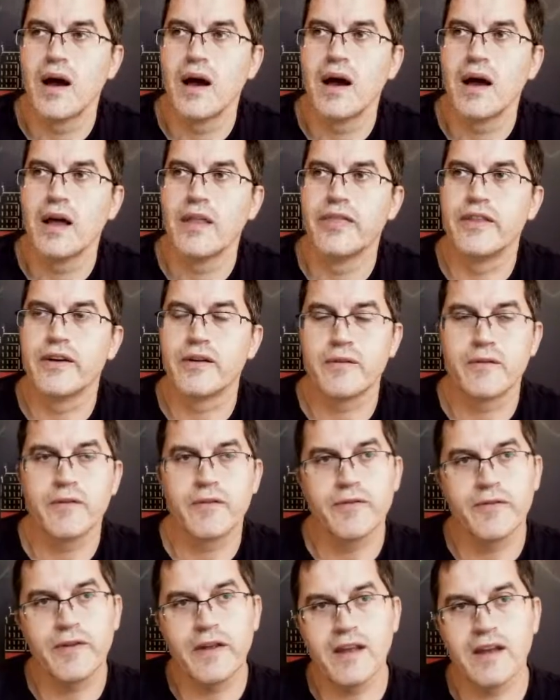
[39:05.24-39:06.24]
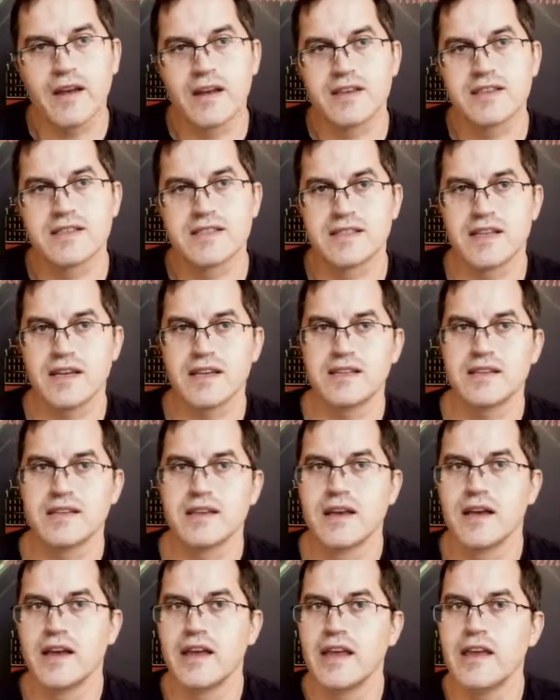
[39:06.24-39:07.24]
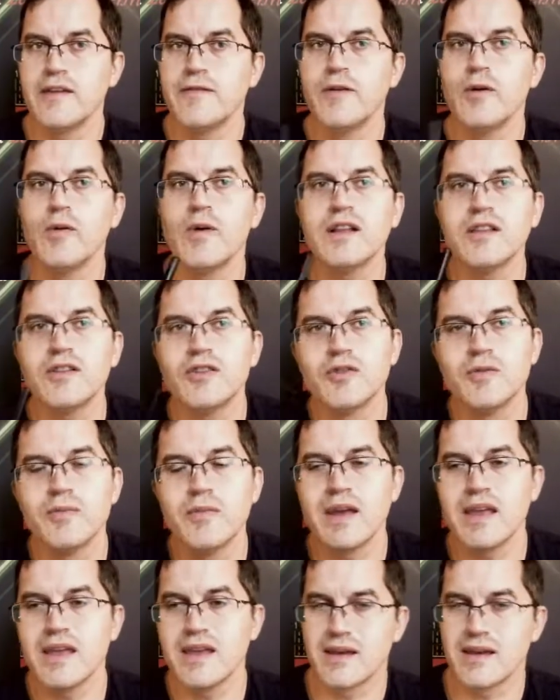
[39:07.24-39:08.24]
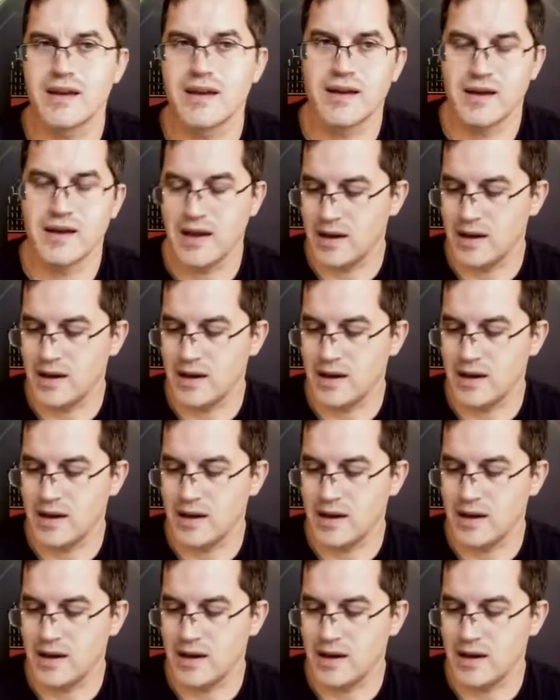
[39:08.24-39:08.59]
The thing is that if you want to make